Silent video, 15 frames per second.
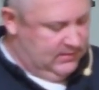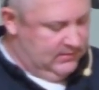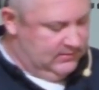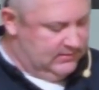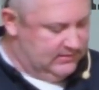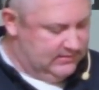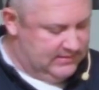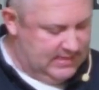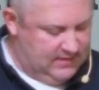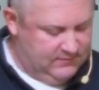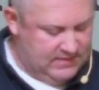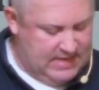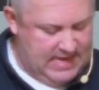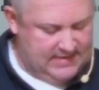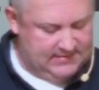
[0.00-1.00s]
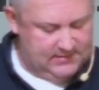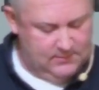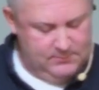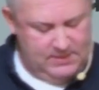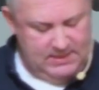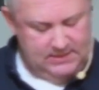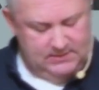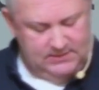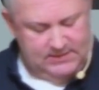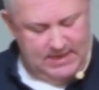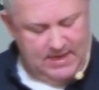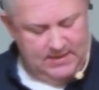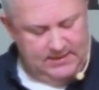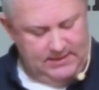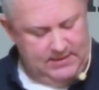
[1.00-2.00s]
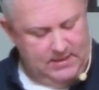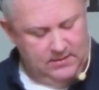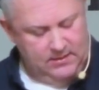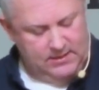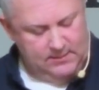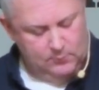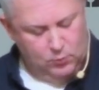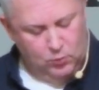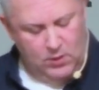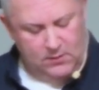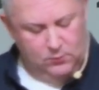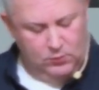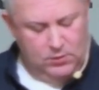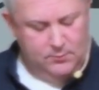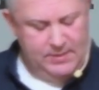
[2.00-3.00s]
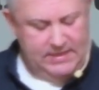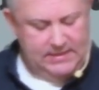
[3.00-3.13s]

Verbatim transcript: says David asked the men standing near him, What will be